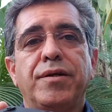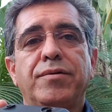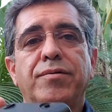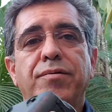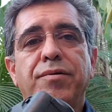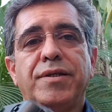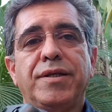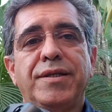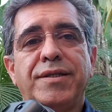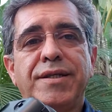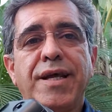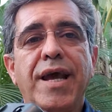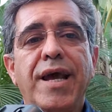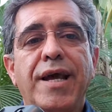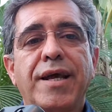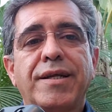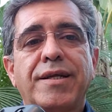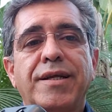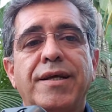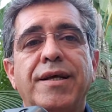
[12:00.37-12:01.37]
to
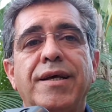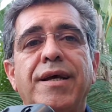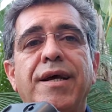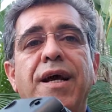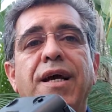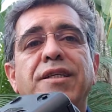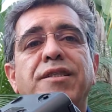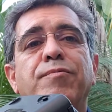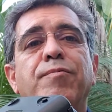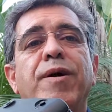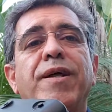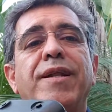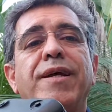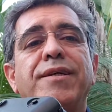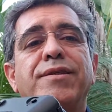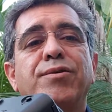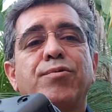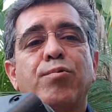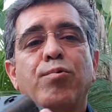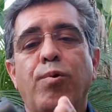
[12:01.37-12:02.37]
detect as well
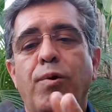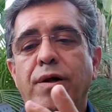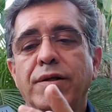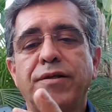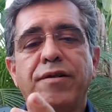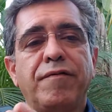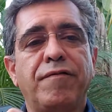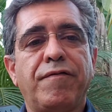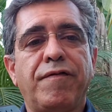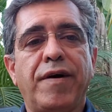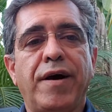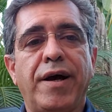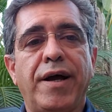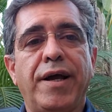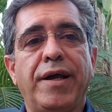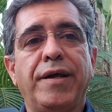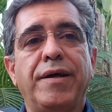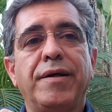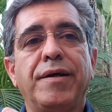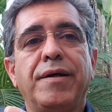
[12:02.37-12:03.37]
as
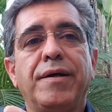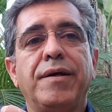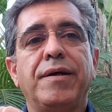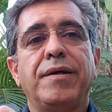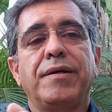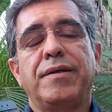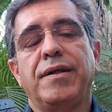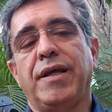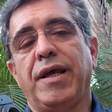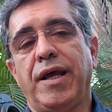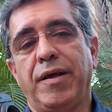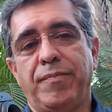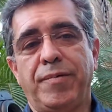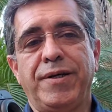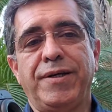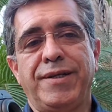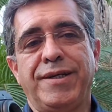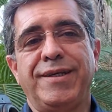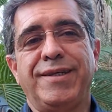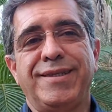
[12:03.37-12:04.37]
quantify the
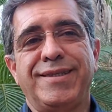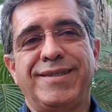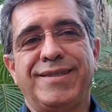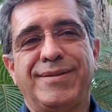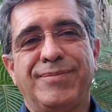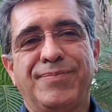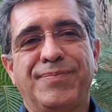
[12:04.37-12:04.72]
APDs.